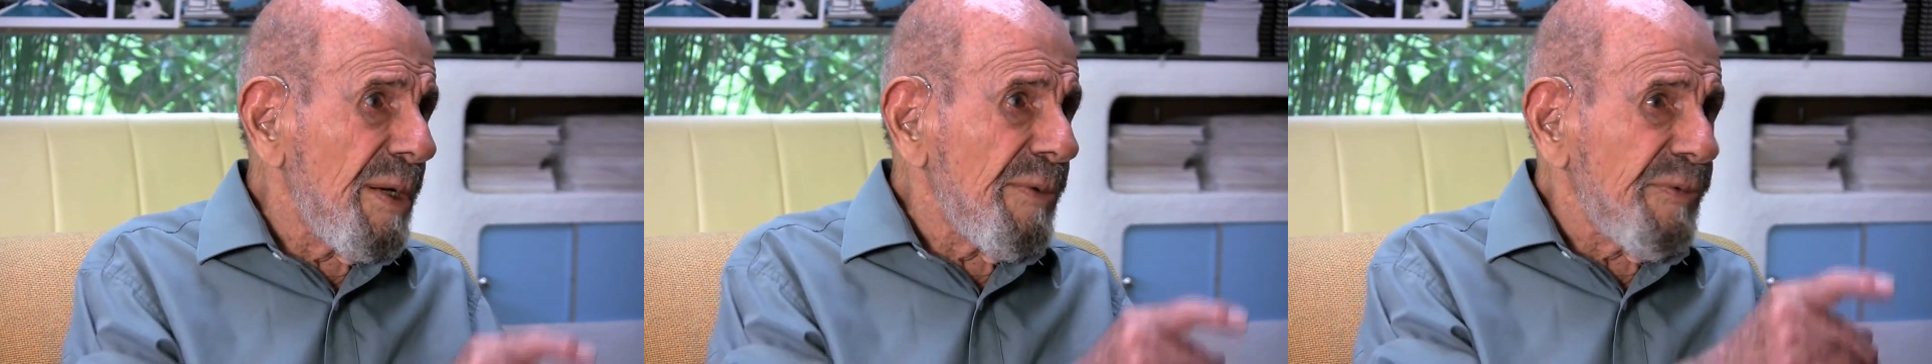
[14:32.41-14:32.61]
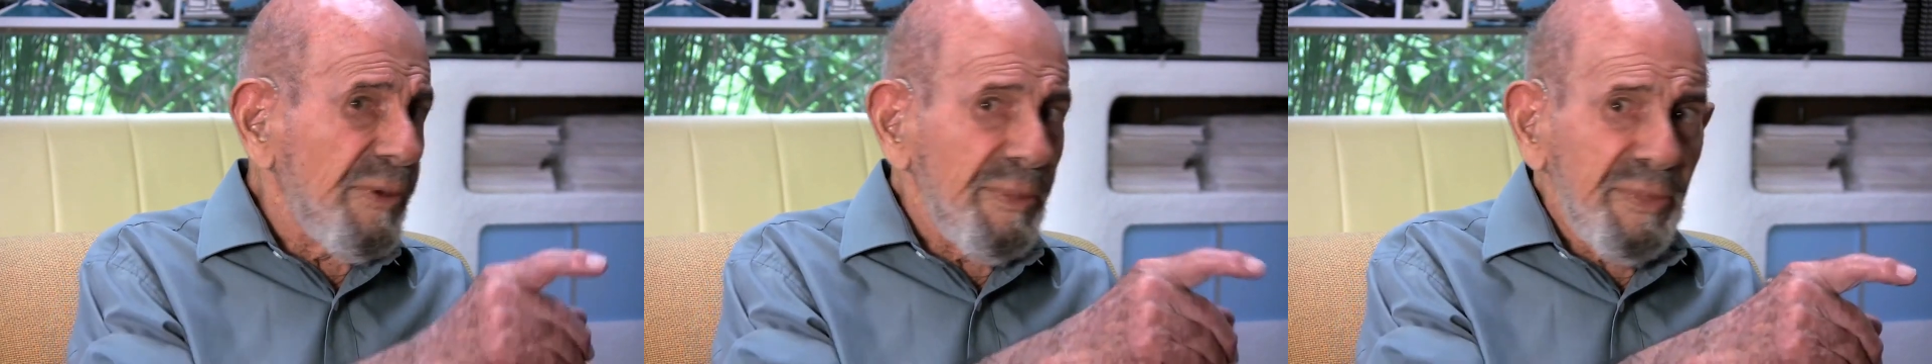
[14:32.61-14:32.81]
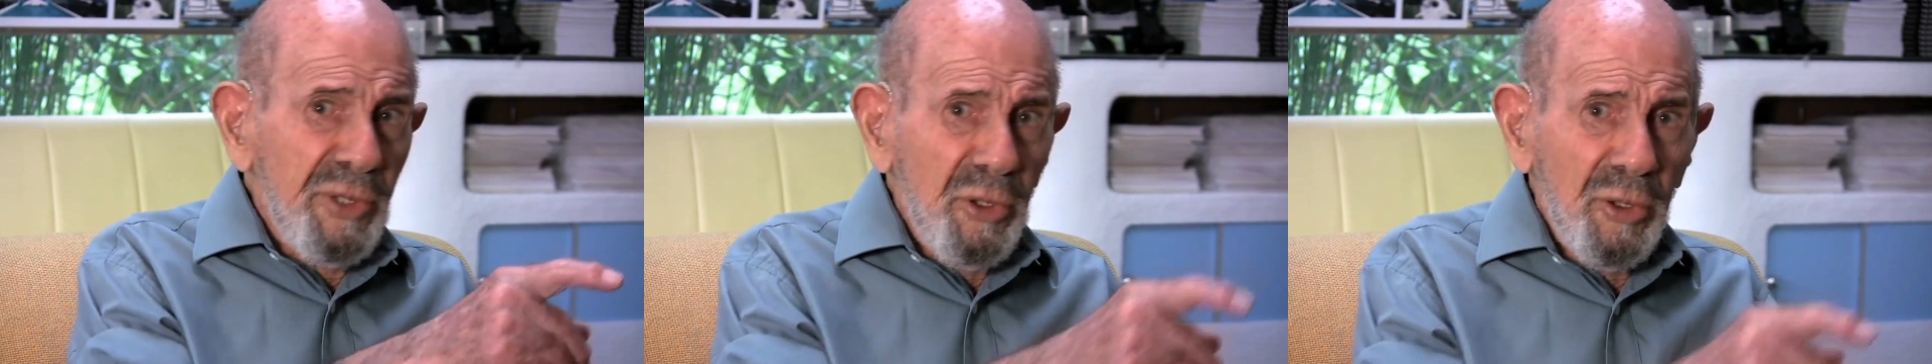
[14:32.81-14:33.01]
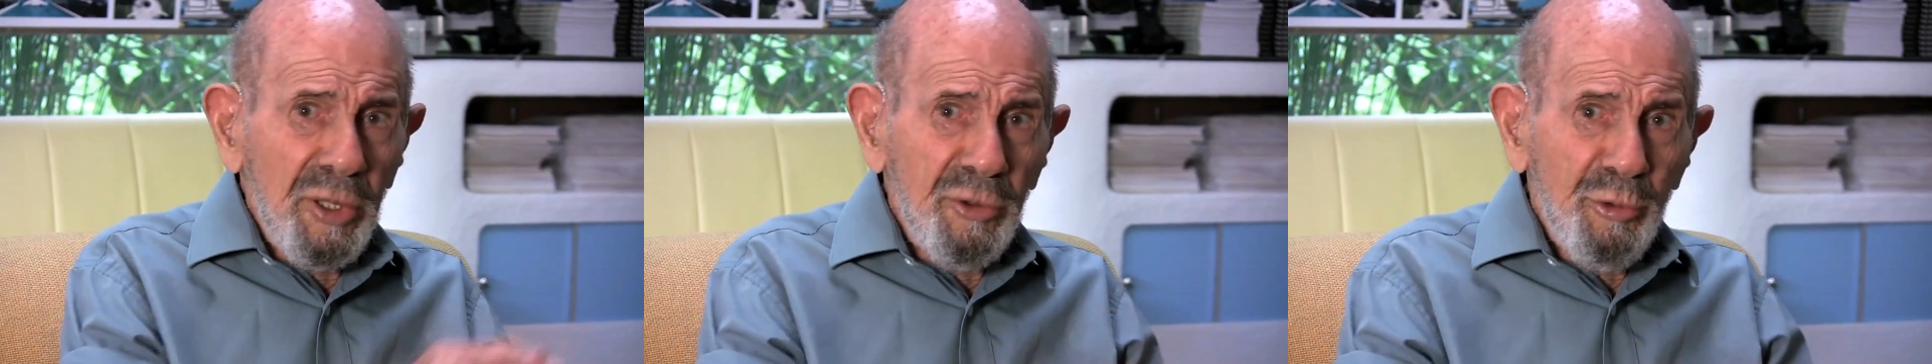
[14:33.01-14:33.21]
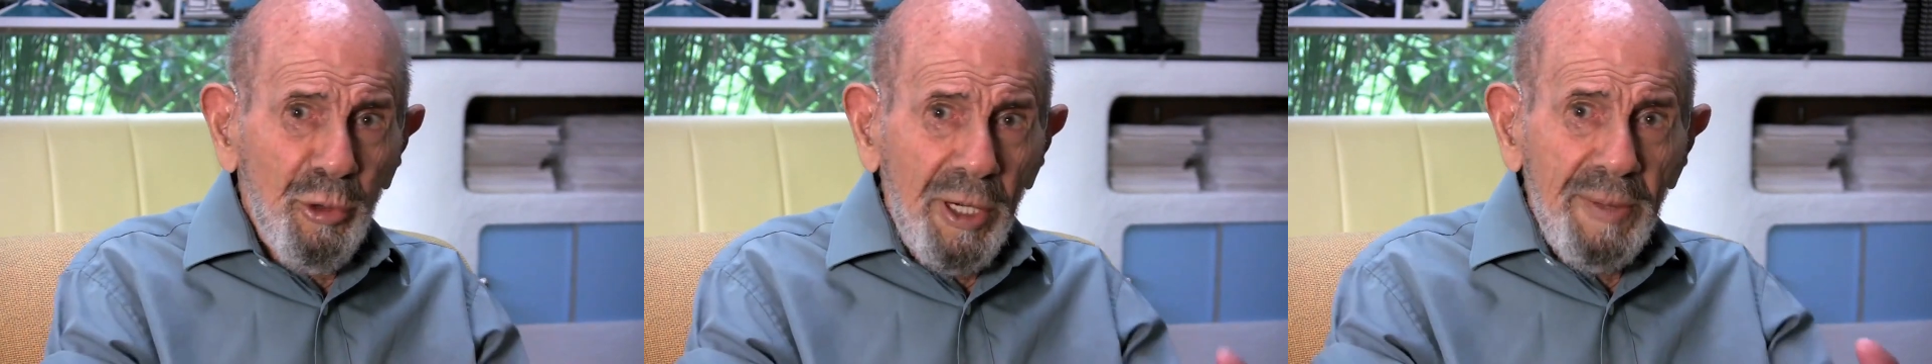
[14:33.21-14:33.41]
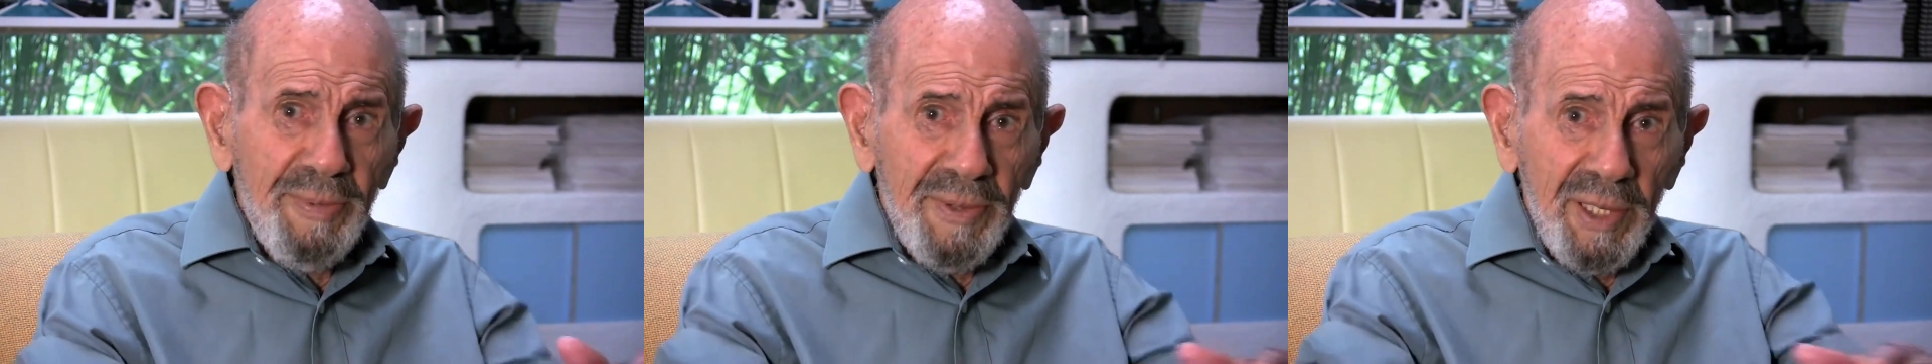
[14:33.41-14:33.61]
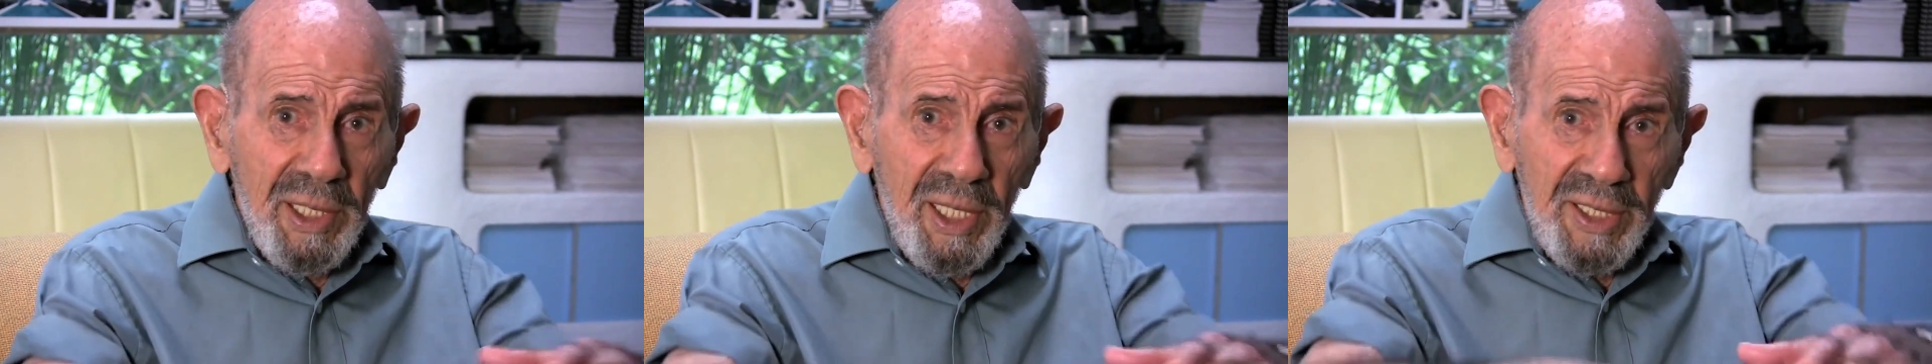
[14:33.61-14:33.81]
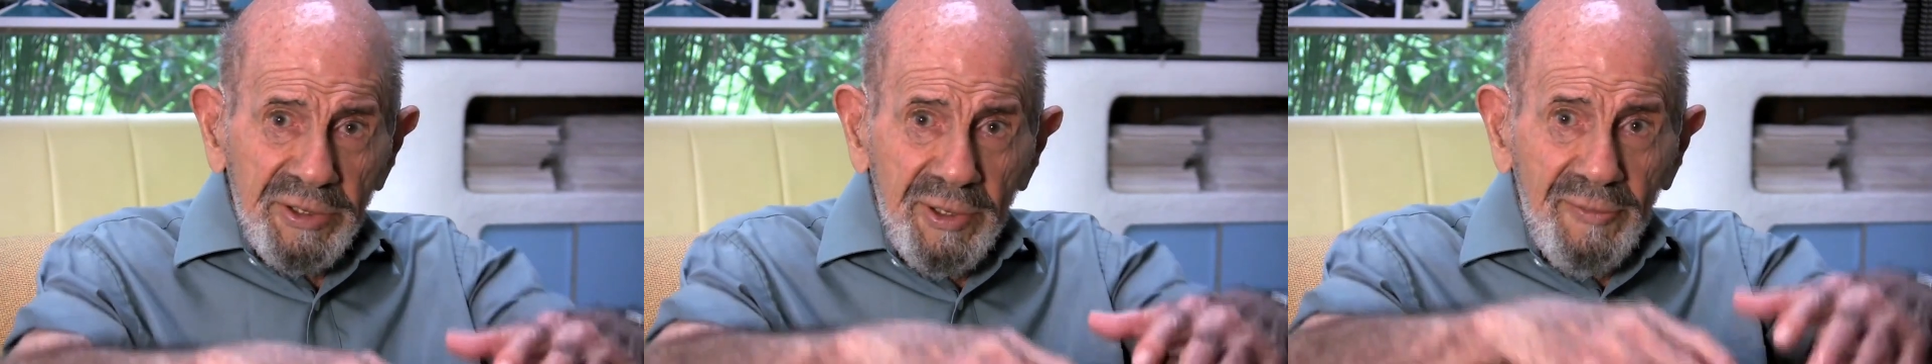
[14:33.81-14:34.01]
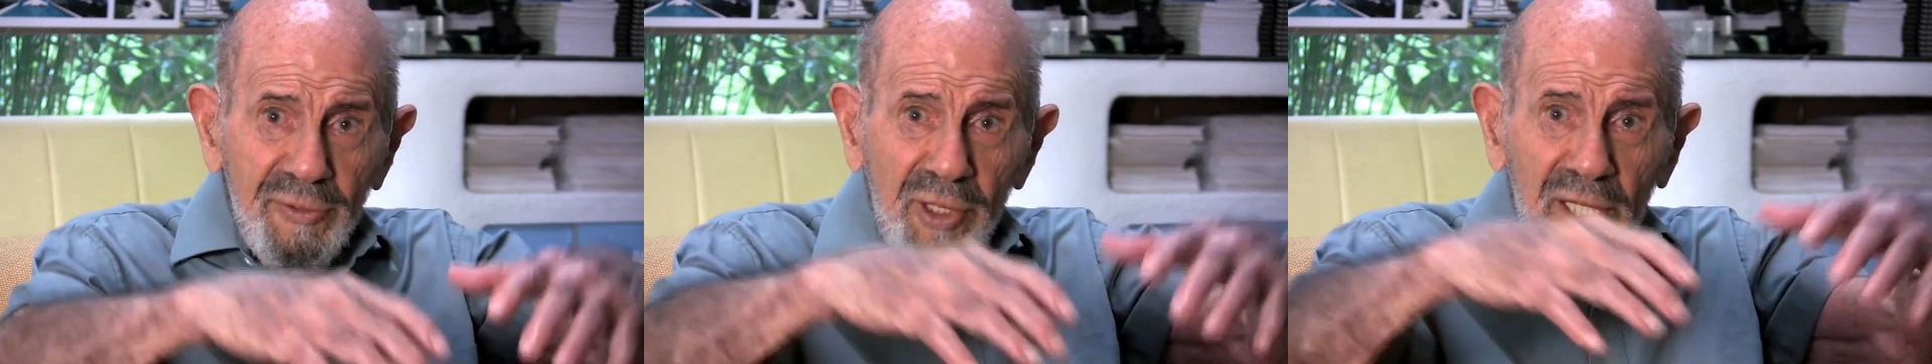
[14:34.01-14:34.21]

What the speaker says: from your grape collective.